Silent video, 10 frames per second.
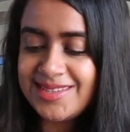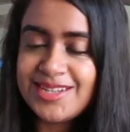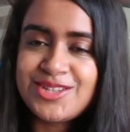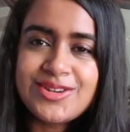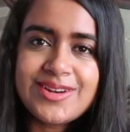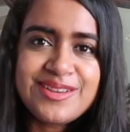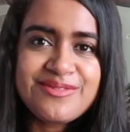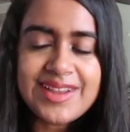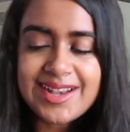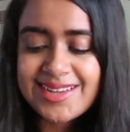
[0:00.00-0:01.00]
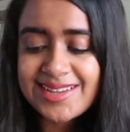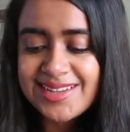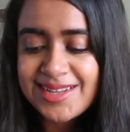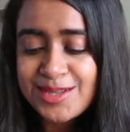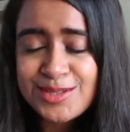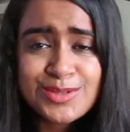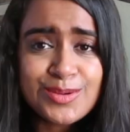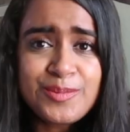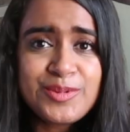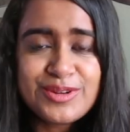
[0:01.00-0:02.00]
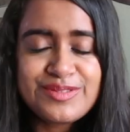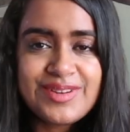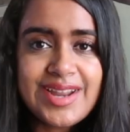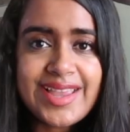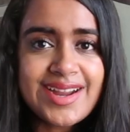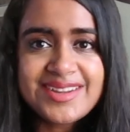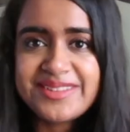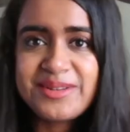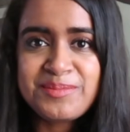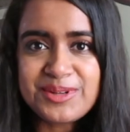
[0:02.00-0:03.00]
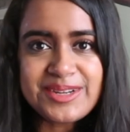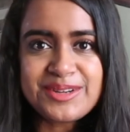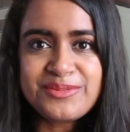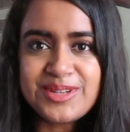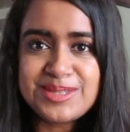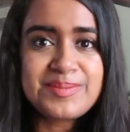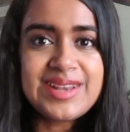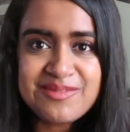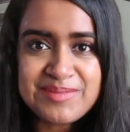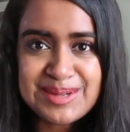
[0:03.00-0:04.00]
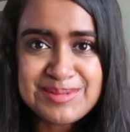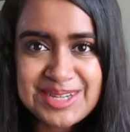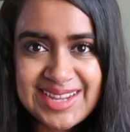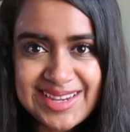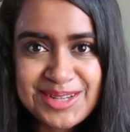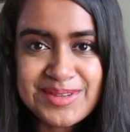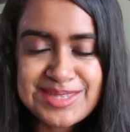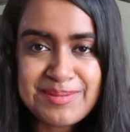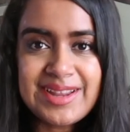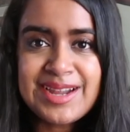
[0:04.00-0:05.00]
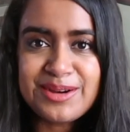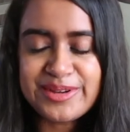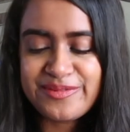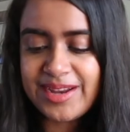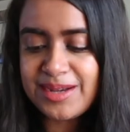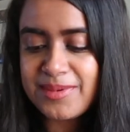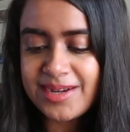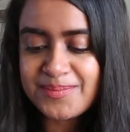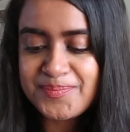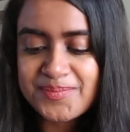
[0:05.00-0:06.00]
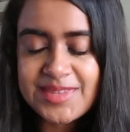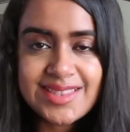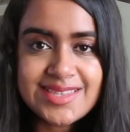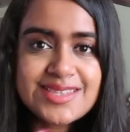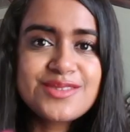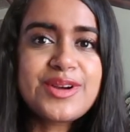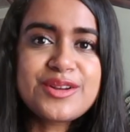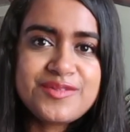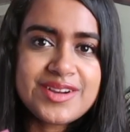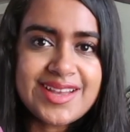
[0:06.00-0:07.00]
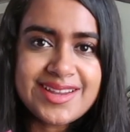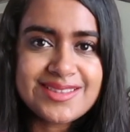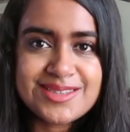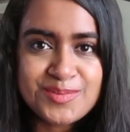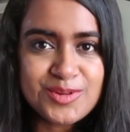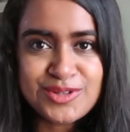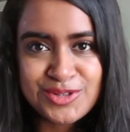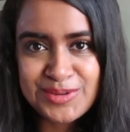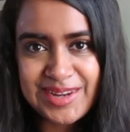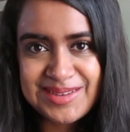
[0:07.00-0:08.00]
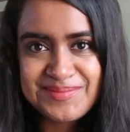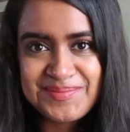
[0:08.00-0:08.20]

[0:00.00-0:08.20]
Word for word: It really felt so beautiful, I can't even put it in words. Believe me, I'm trying to explain how it felt, but this is one of a kind, this book, truly.